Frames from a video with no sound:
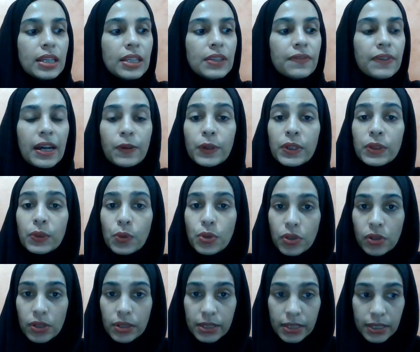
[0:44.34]
evaluate
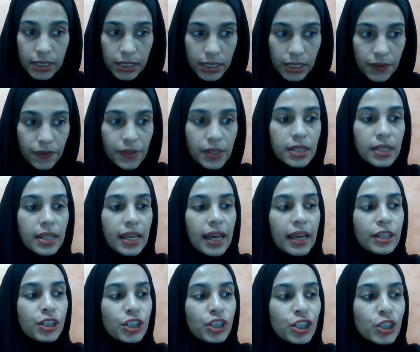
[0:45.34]
those alternatives,
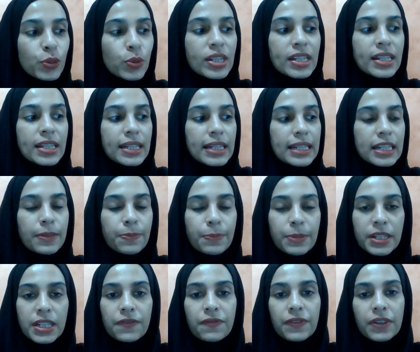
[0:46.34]
and choose
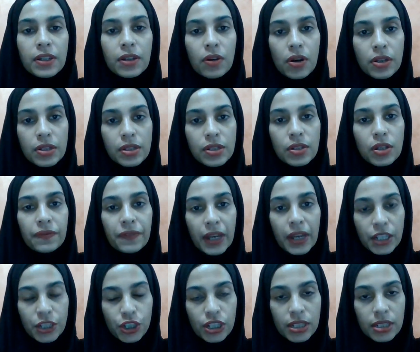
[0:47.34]
specific course of
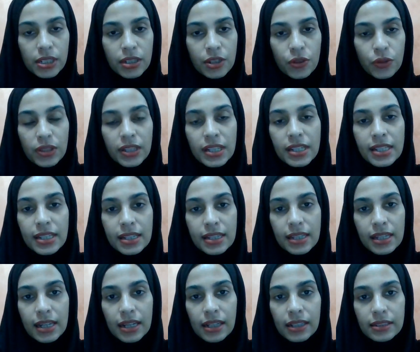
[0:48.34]
action. So this is
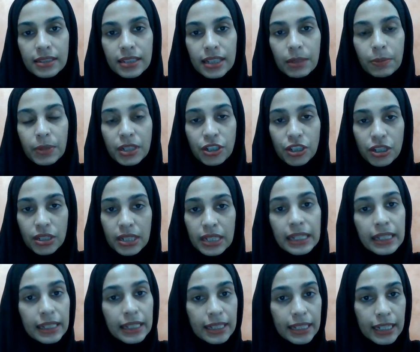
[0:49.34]
yang saya mentioned
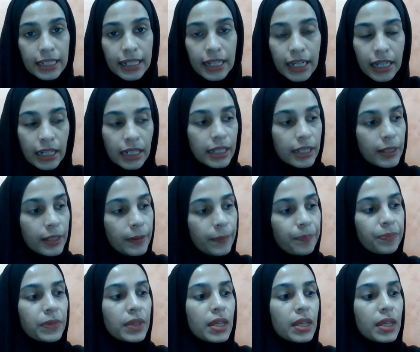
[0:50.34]
earlier tadi lah. Yeah?